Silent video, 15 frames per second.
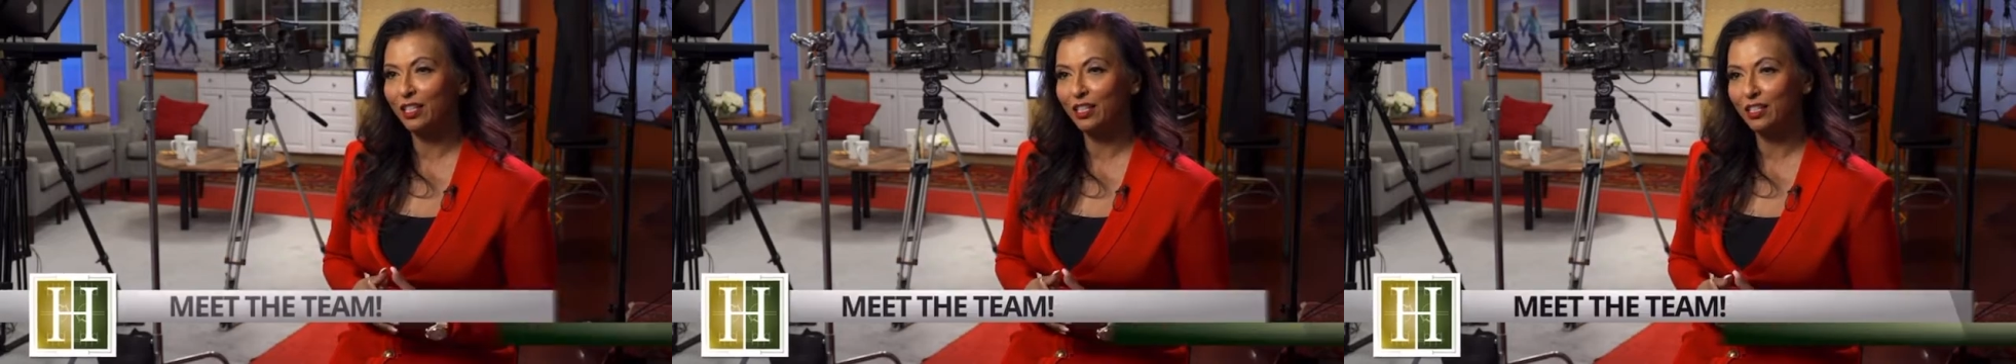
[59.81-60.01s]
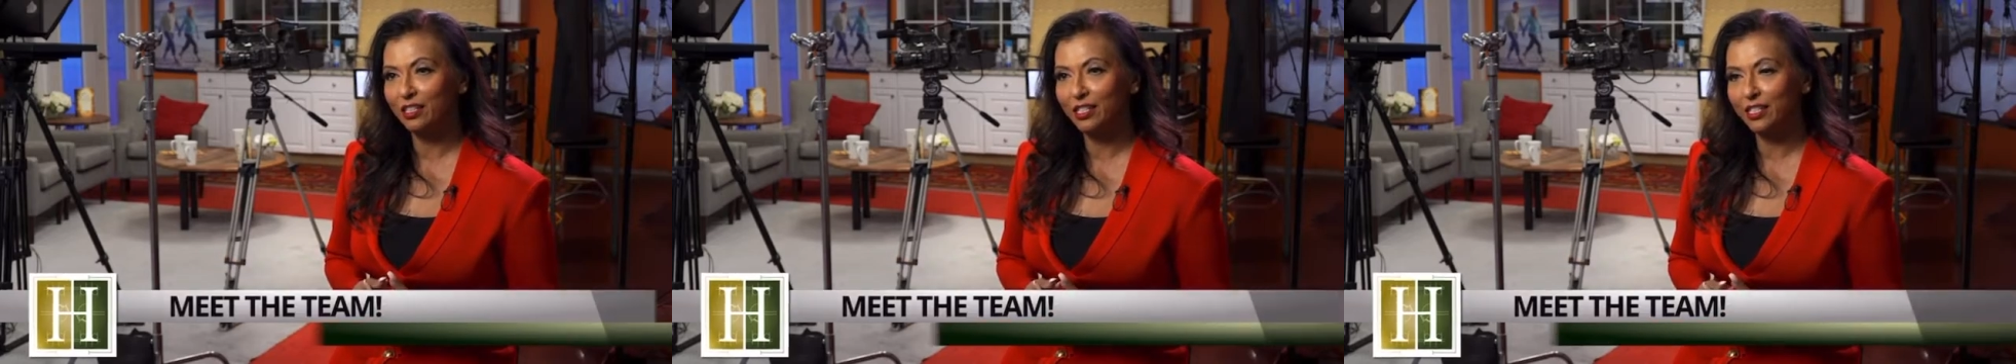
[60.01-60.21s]

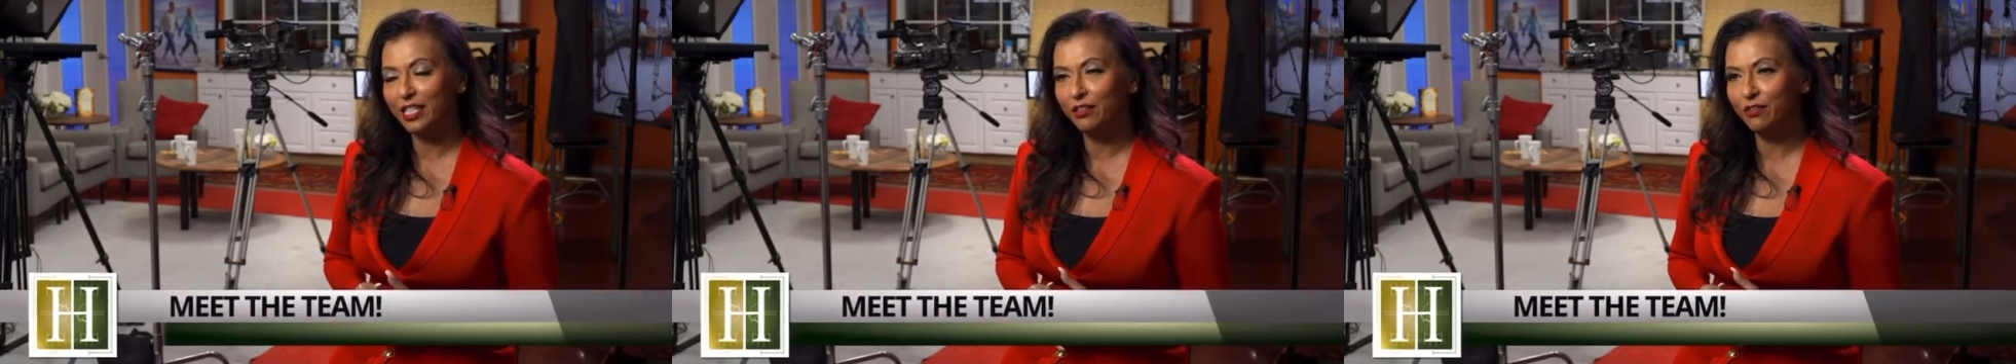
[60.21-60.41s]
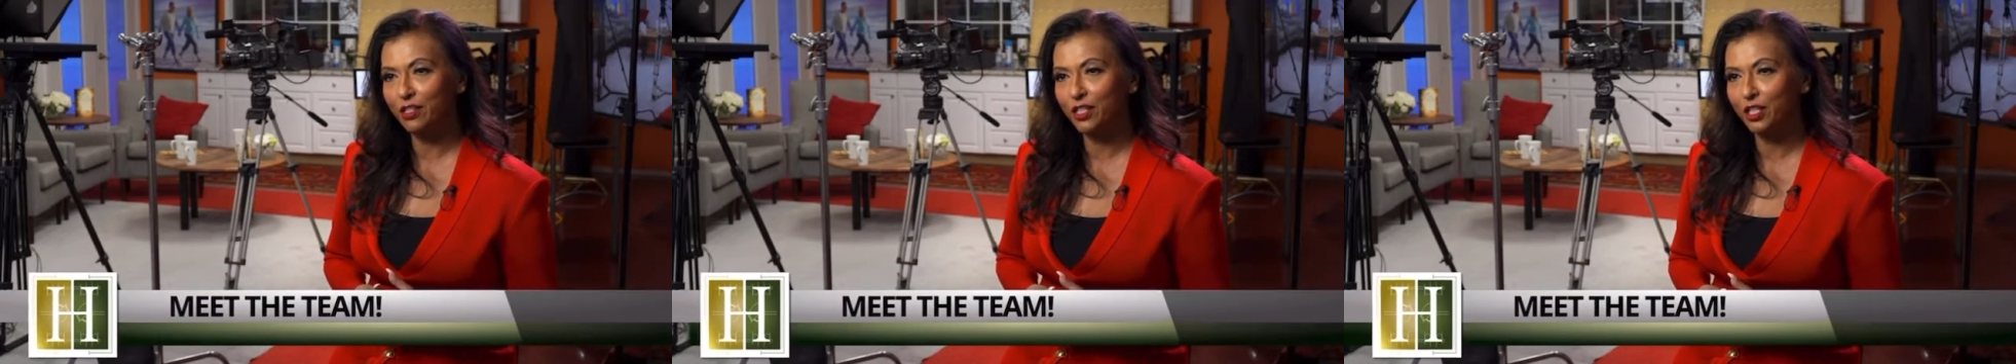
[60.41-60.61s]

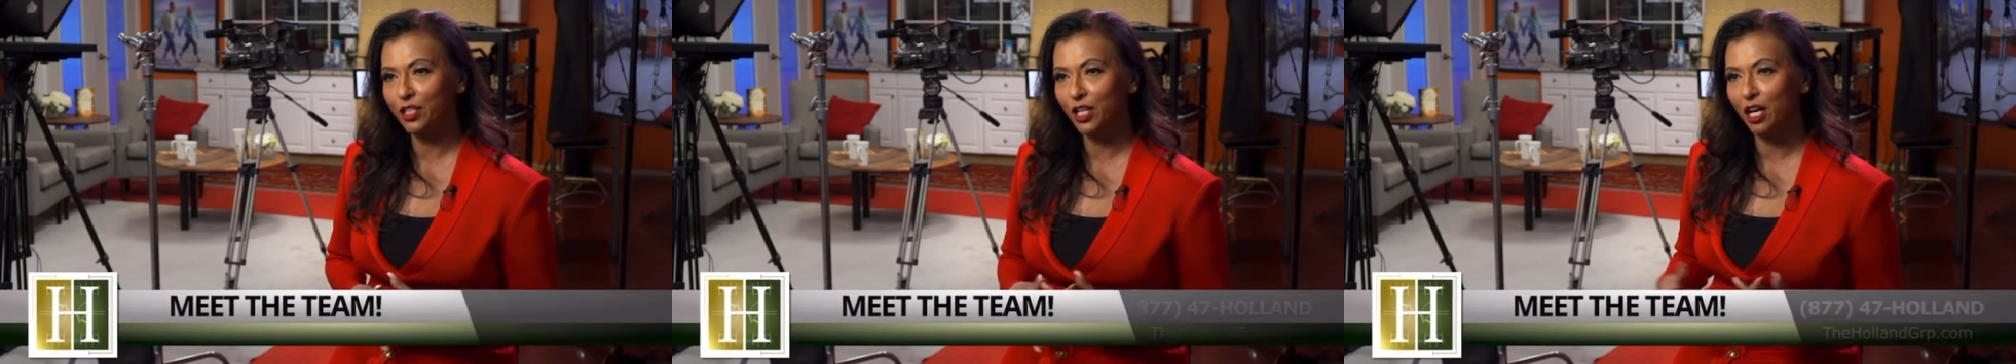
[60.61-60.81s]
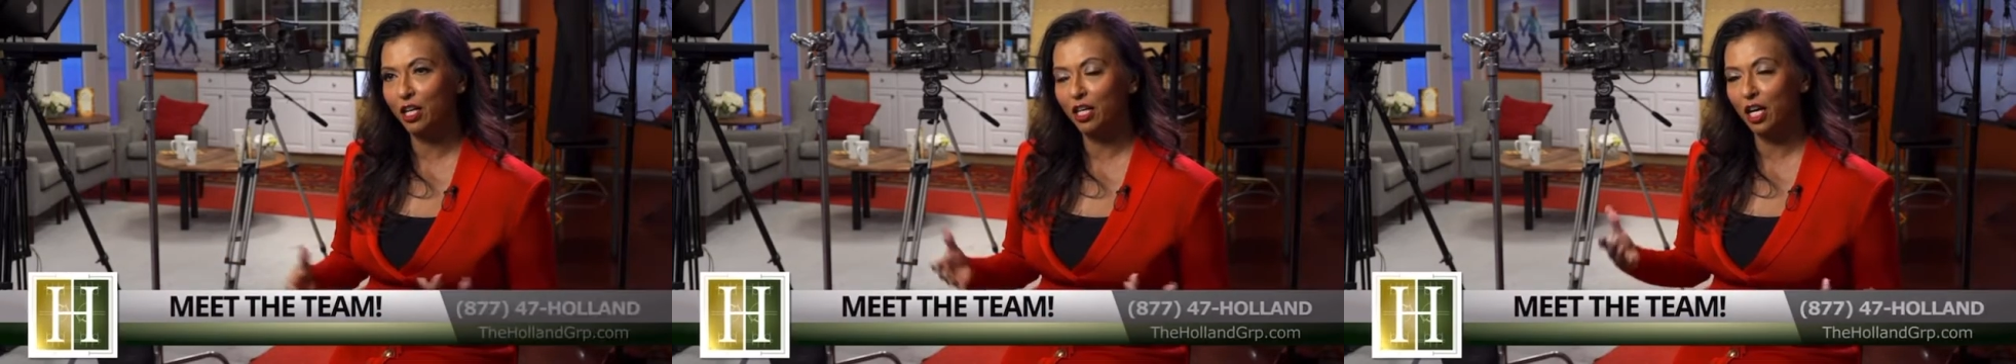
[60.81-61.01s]
Steve is a
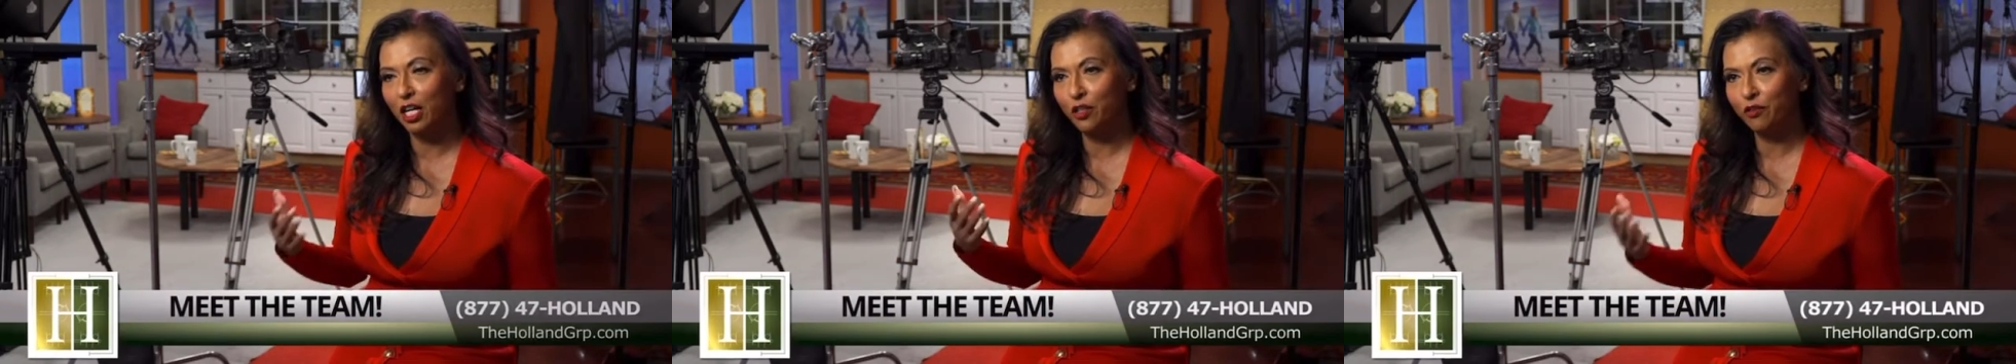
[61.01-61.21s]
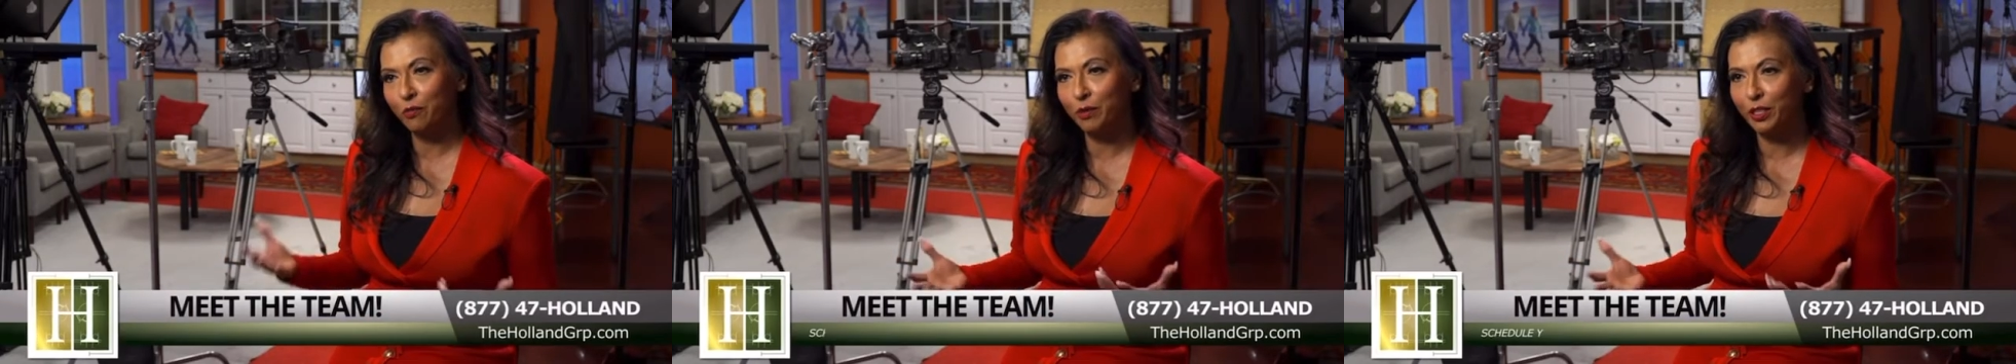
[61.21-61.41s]
young
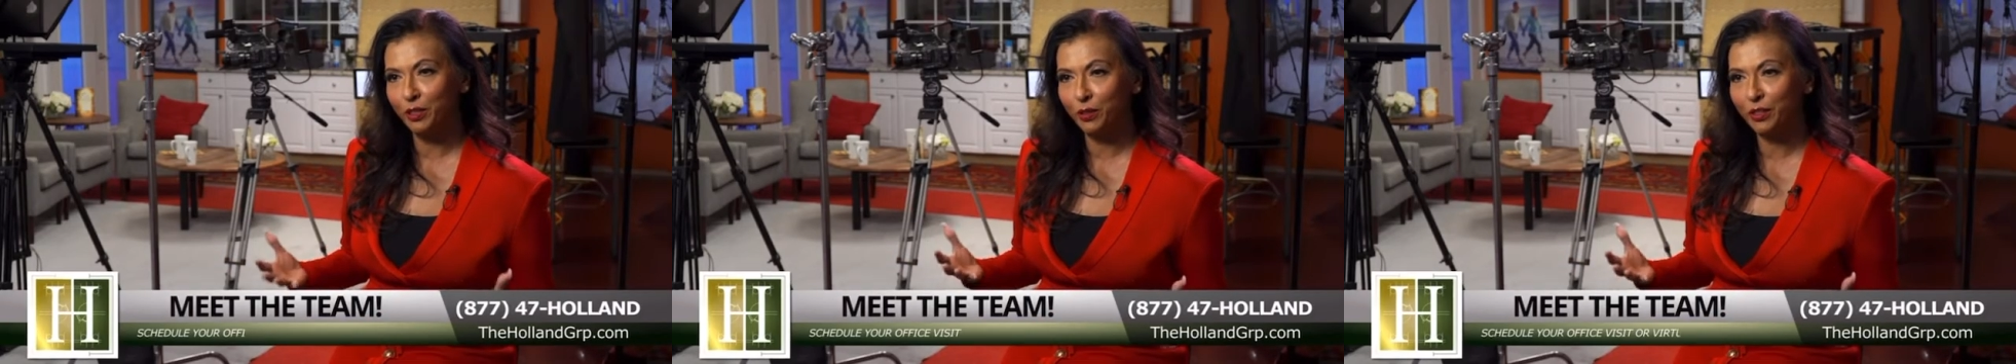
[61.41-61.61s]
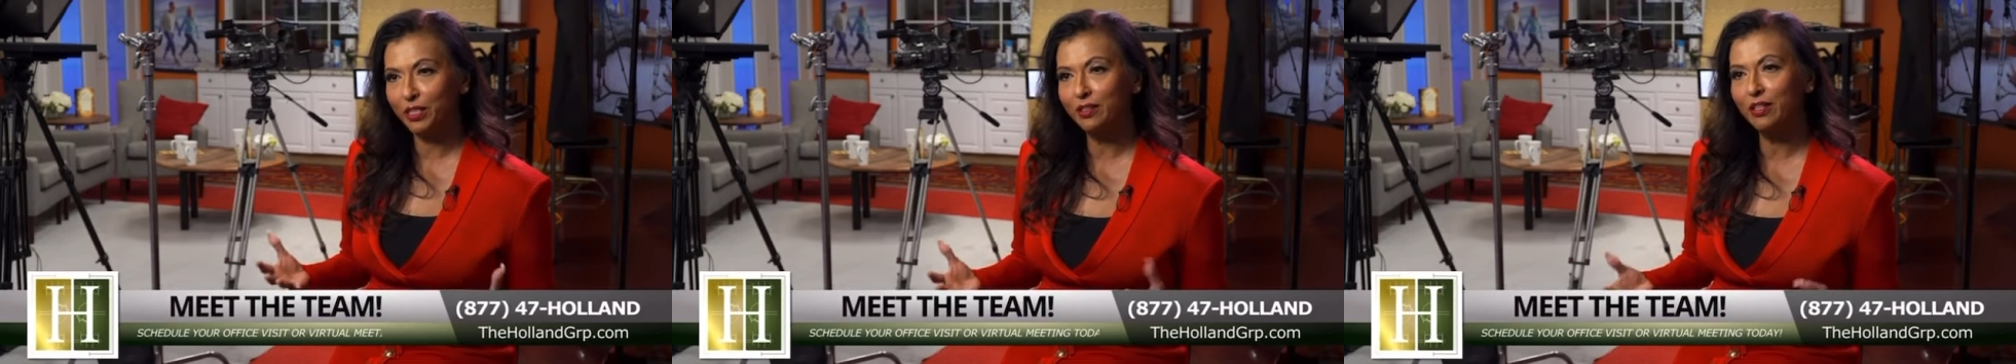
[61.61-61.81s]

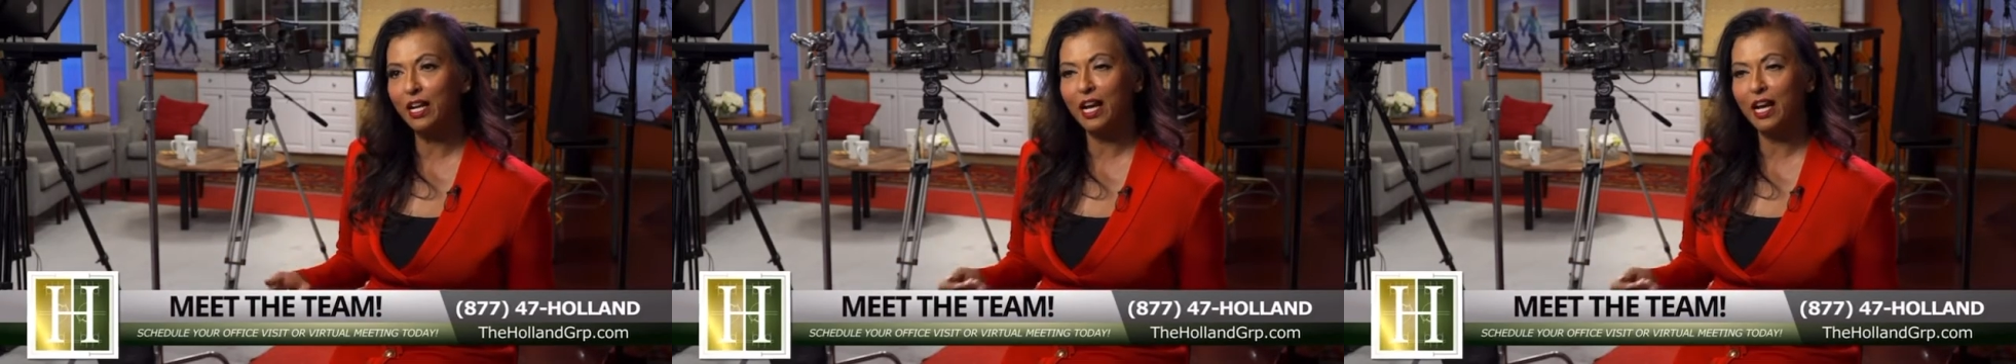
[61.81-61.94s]
entrepreneur,